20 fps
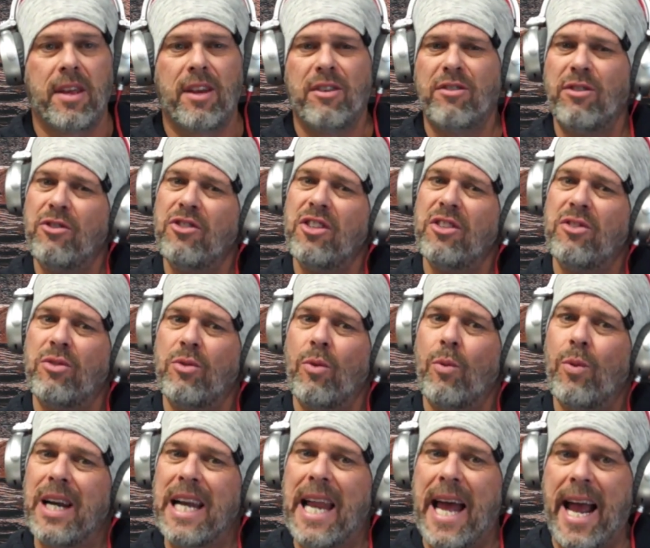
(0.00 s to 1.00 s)
So
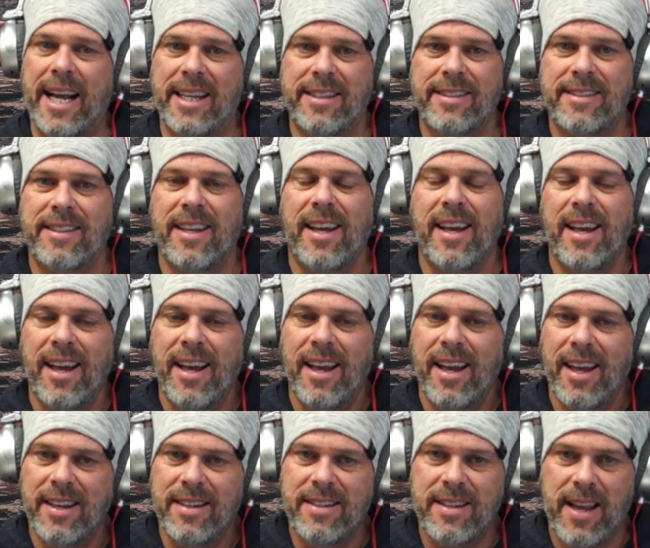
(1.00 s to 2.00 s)
just relax
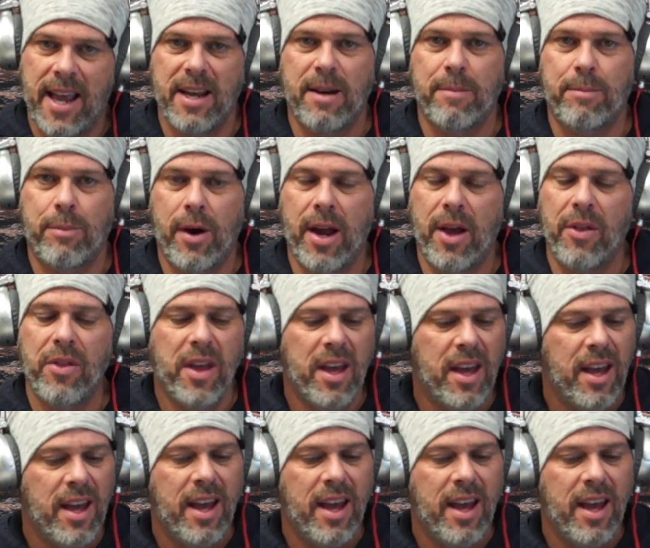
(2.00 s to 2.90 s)
and take a breath